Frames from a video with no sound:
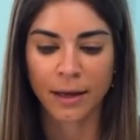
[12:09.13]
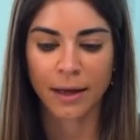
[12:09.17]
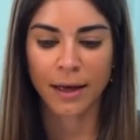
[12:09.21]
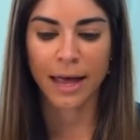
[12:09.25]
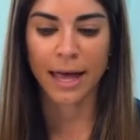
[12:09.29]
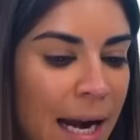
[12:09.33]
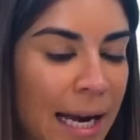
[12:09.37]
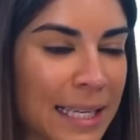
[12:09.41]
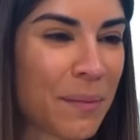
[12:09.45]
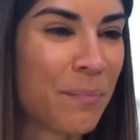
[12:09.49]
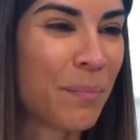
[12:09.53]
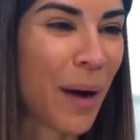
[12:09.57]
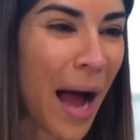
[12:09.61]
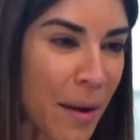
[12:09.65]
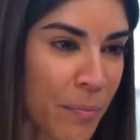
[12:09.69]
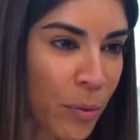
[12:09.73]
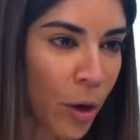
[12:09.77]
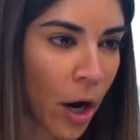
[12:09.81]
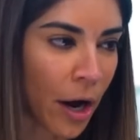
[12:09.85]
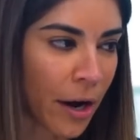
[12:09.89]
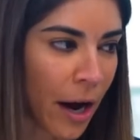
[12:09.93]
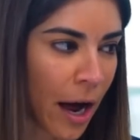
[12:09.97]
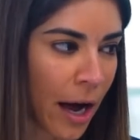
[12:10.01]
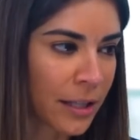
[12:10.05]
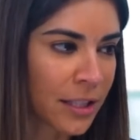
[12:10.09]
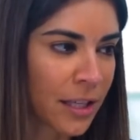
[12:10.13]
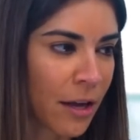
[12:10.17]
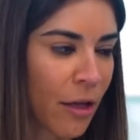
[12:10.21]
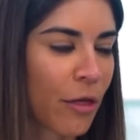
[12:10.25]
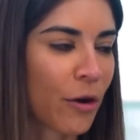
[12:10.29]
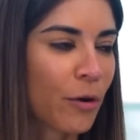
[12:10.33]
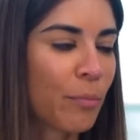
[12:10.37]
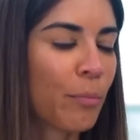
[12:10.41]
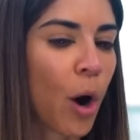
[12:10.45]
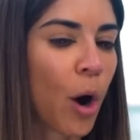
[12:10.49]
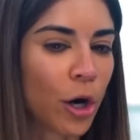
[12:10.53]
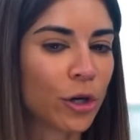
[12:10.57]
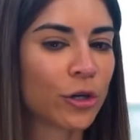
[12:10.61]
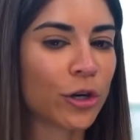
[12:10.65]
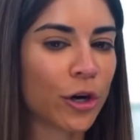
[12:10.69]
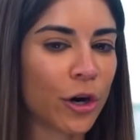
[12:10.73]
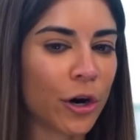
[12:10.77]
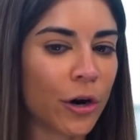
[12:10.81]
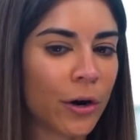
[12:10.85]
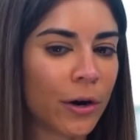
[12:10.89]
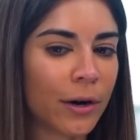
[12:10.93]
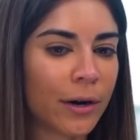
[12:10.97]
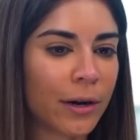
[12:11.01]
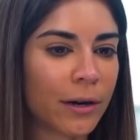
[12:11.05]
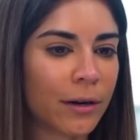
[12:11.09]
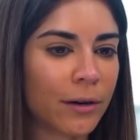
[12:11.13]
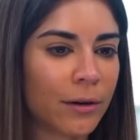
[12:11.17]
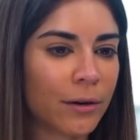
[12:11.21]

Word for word: And as a byproduct, their partner